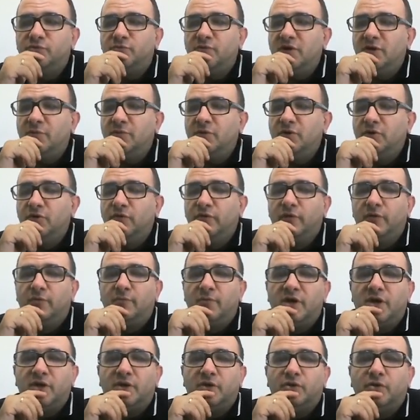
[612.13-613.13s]
Maybe you will
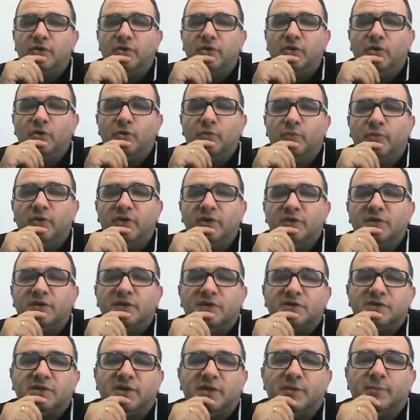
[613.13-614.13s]
make your opponent
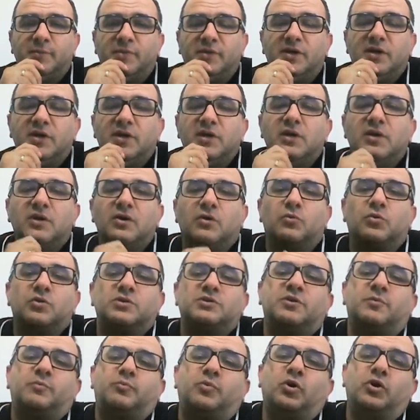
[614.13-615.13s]
asleep. What's
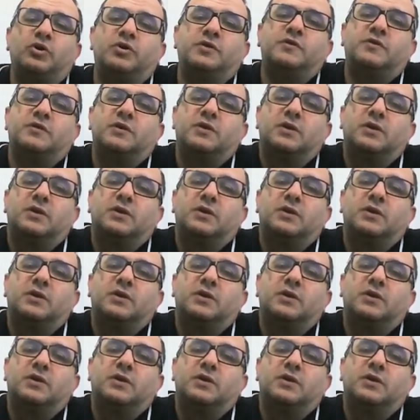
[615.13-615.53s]
the point?